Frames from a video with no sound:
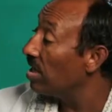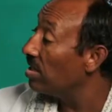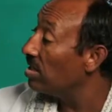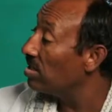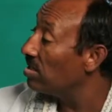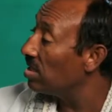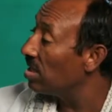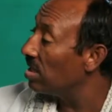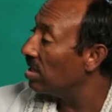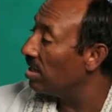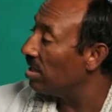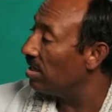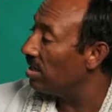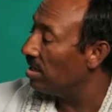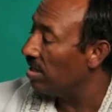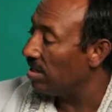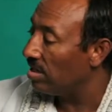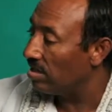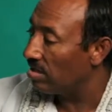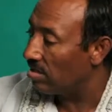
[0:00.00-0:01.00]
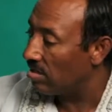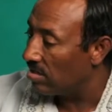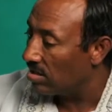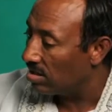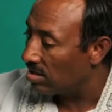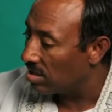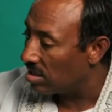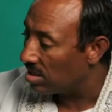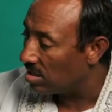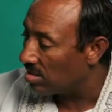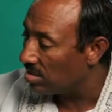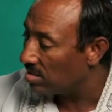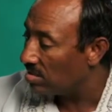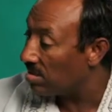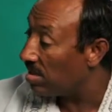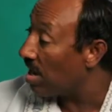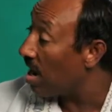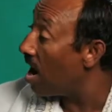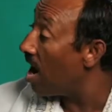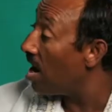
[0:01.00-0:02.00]
in the, the
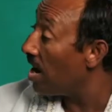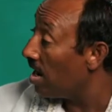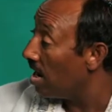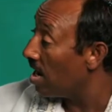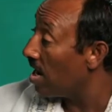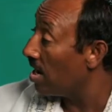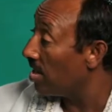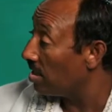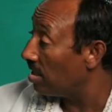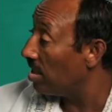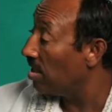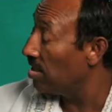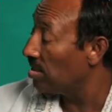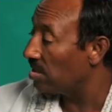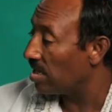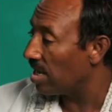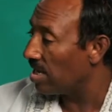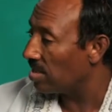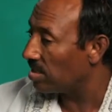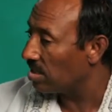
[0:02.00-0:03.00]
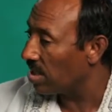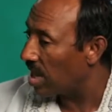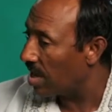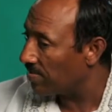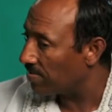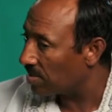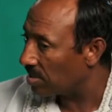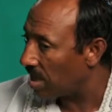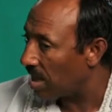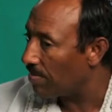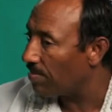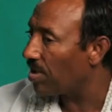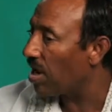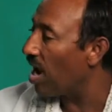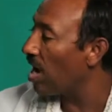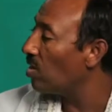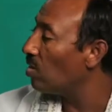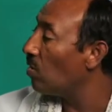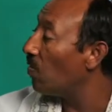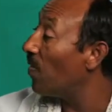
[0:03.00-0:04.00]
CIA, I think they, they have some
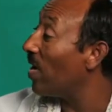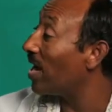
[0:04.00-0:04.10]
kind of